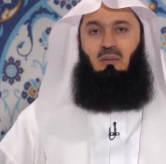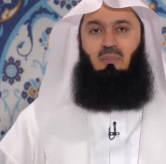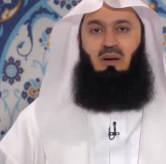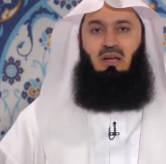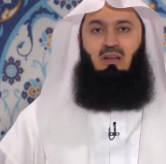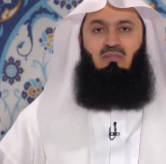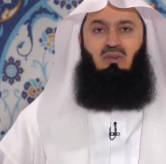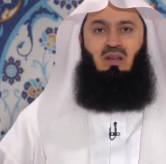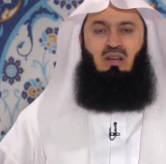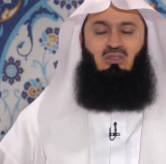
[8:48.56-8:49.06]

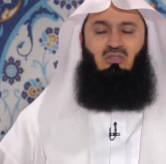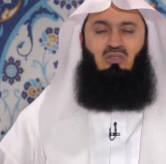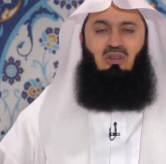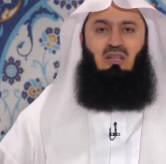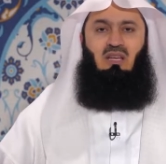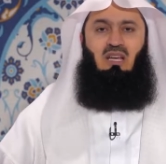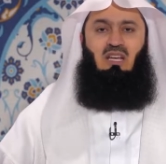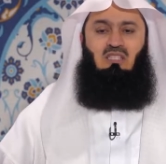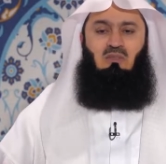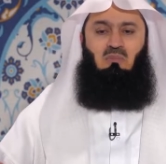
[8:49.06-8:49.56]
By
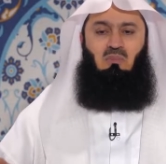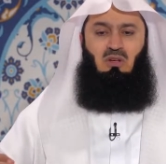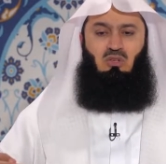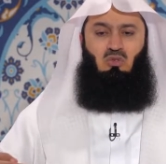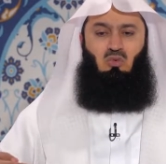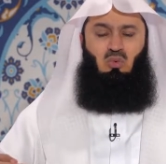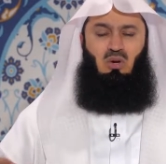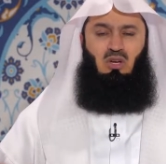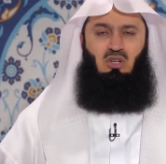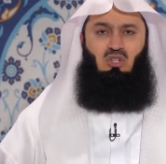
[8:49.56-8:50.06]
rendering as
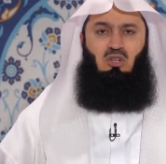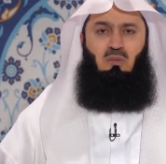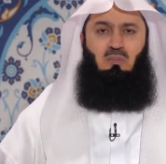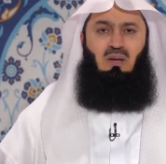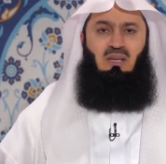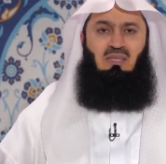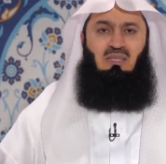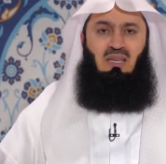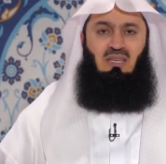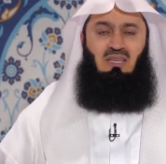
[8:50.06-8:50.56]
much worship
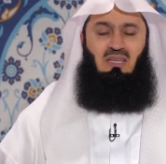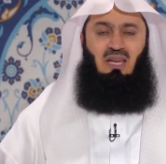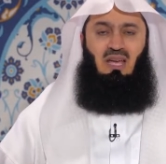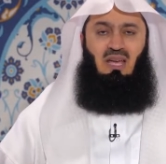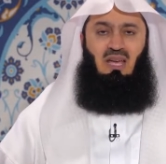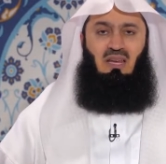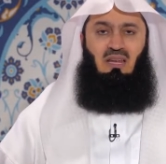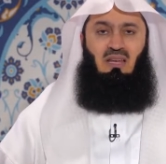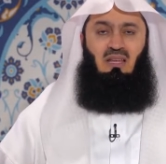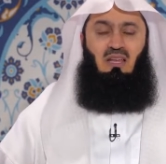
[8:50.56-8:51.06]
as I
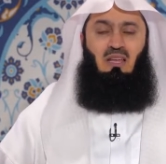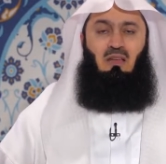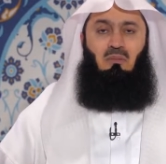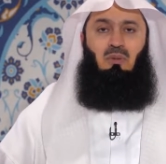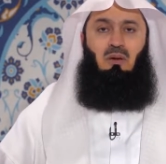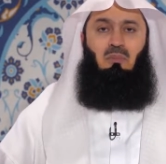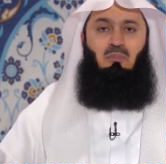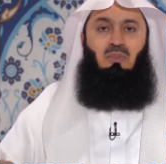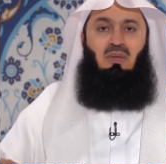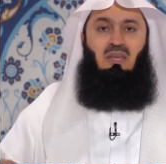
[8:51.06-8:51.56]
can,
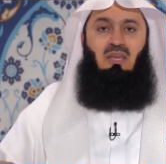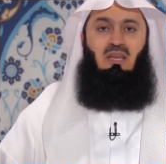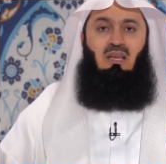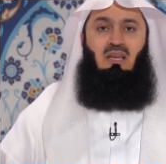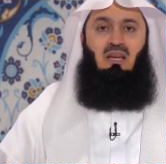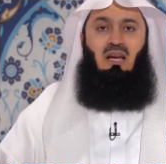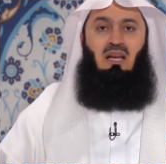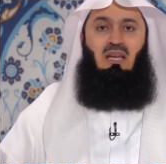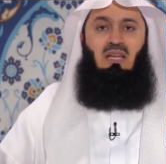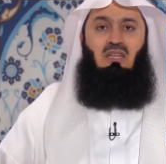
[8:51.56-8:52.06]
by being
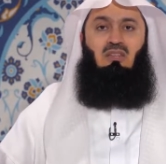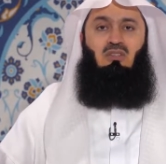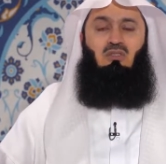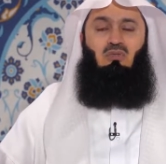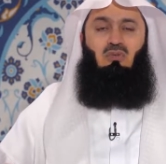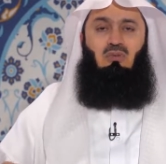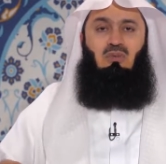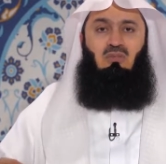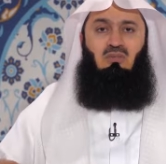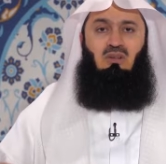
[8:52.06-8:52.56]
kind
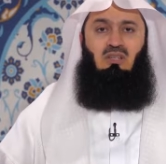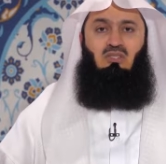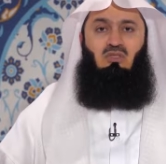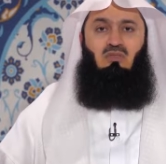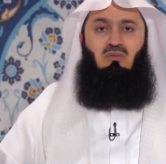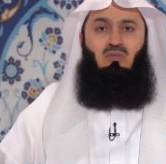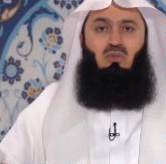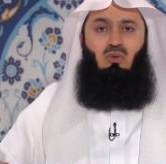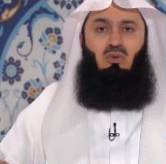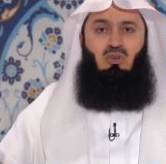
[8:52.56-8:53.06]
to the rest
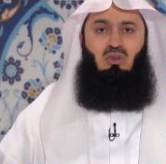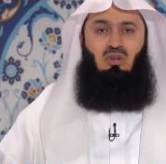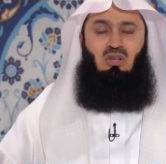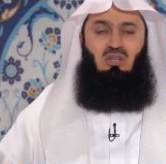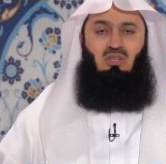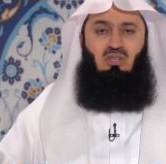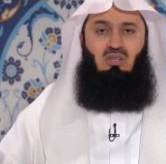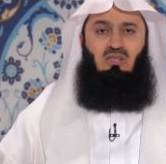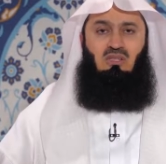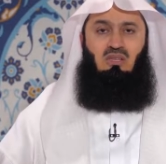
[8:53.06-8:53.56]
of your
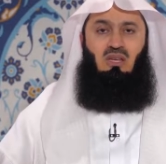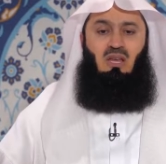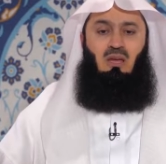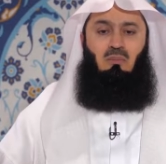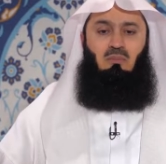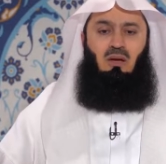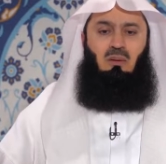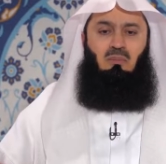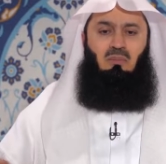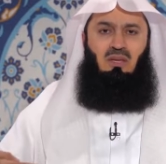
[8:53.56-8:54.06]
creatures,
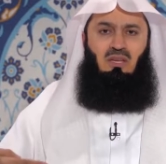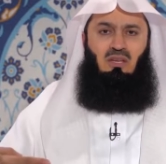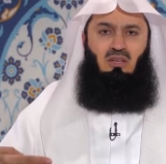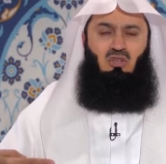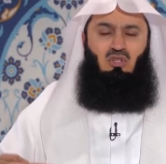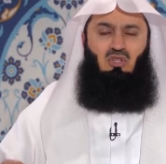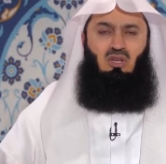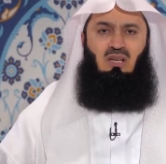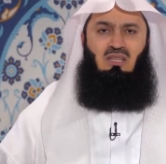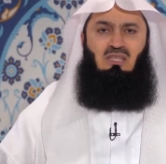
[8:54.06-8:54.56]
by
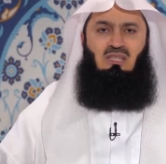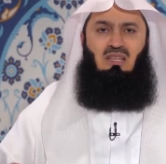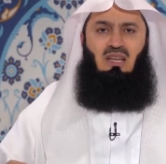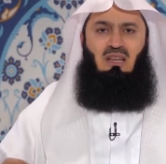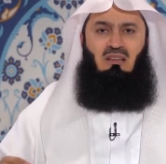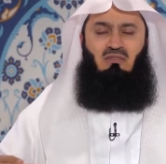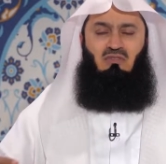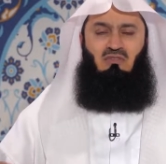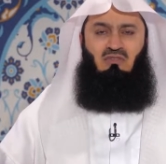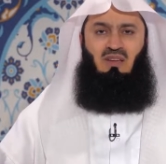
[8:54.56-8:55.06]
being just
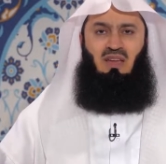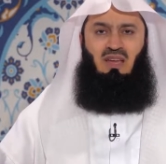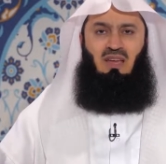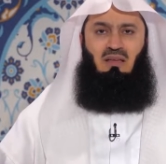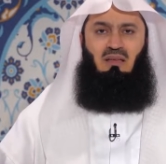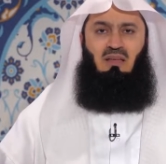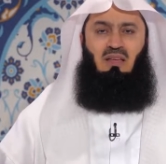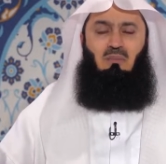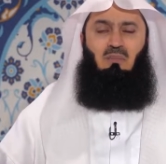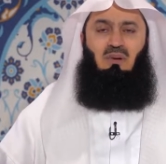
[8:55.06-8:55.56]
and
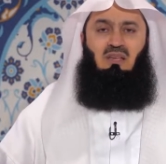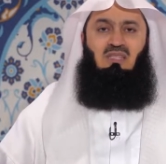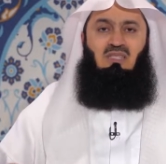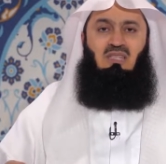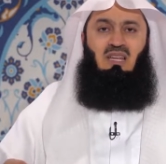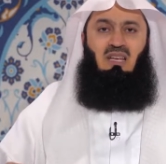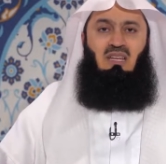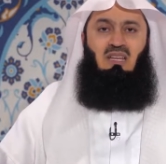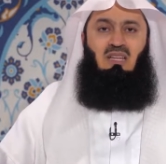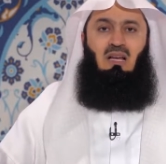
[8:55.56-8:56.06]
fair, by
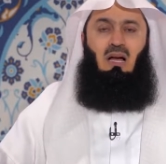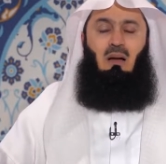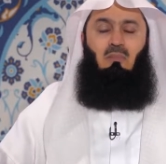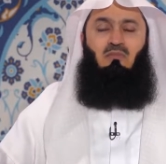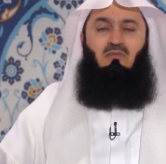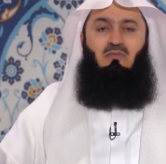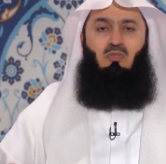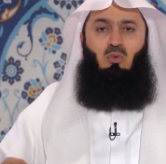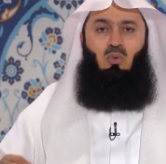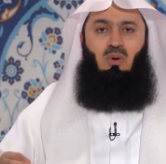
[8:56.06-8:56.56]
standing
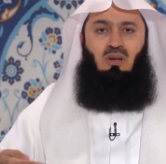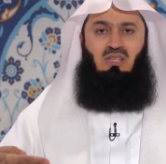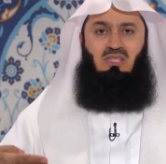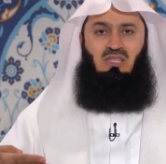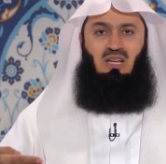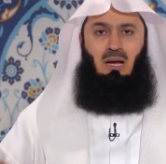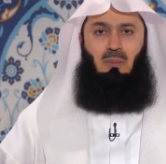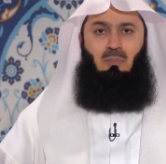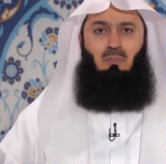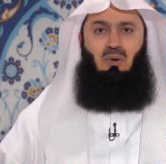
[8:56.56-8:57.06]
up for what
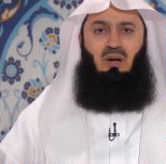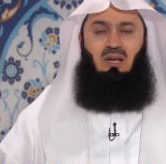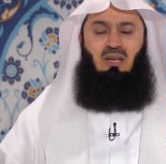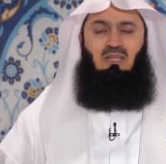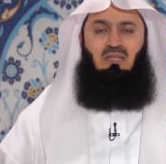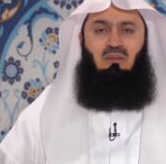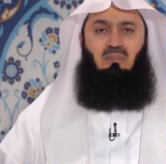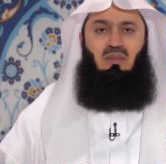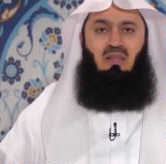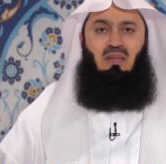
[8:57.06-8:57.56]
is
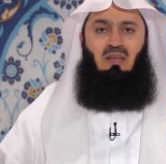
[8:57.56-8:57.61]
upright.